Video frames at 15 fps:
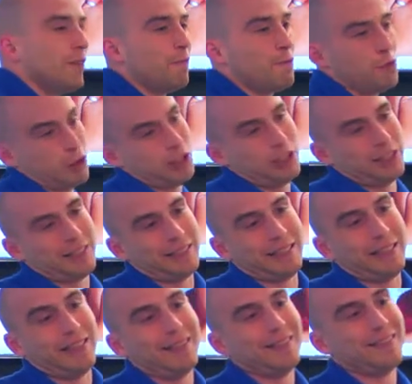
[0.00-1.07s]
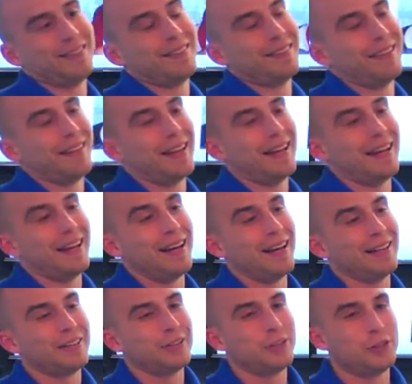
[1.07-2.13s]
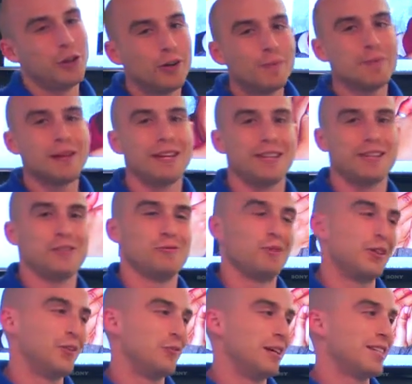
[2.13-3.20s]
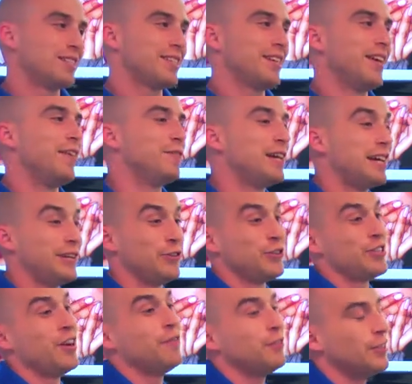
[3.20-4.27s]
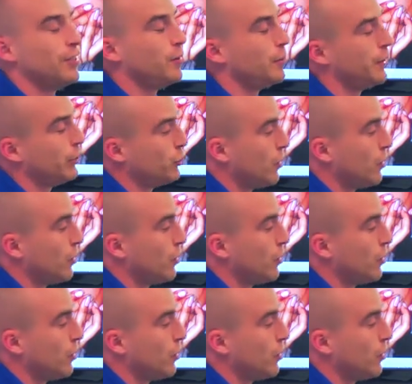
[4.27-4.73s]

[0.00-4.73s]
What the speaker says: unfortunately could mean that you run the risk of getting yourself in a little bit of